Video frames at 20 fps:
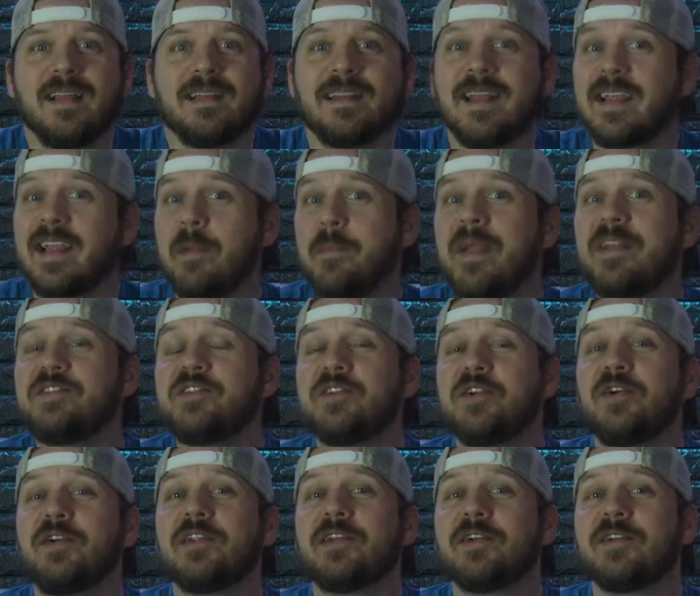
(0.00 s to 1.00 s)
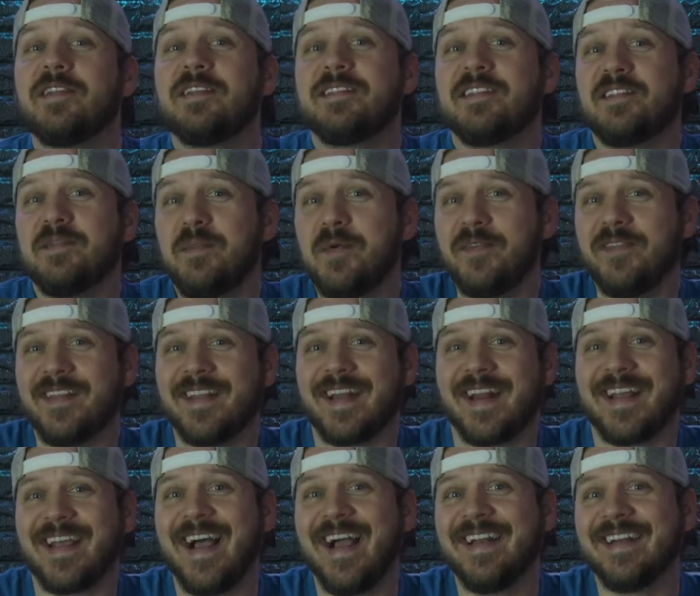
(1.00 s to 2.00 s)
Like I mentioned earlier, this is a movie that
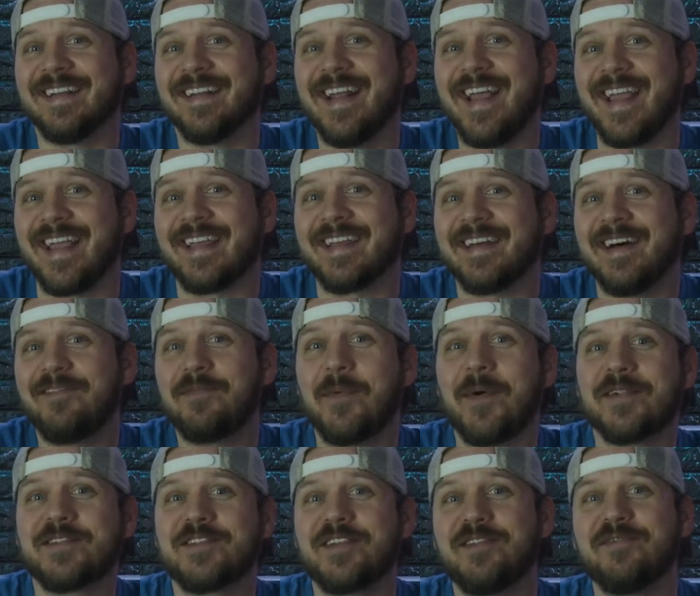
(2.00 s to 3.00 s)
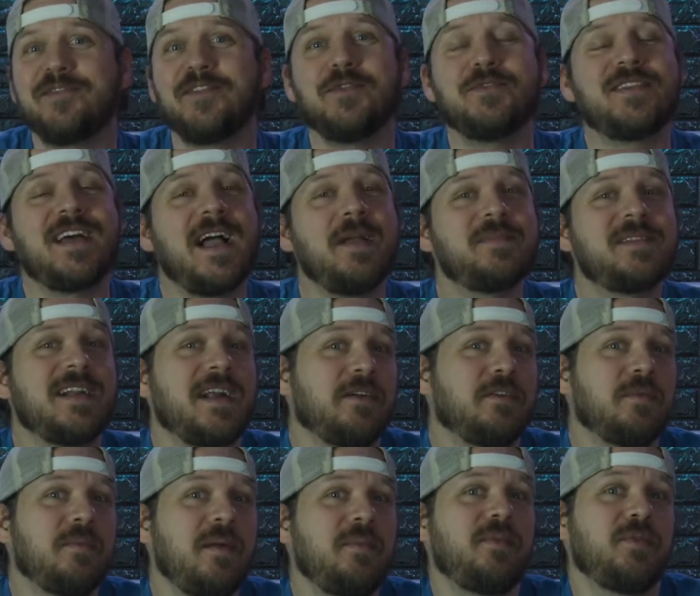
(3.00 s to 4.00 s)
I kind of like. I've watched it a few times and I
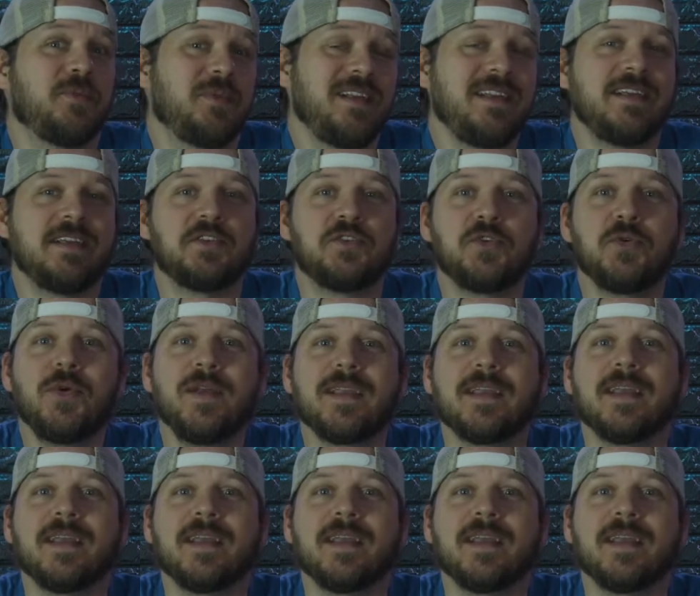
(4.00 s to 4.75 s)
remember really enjoying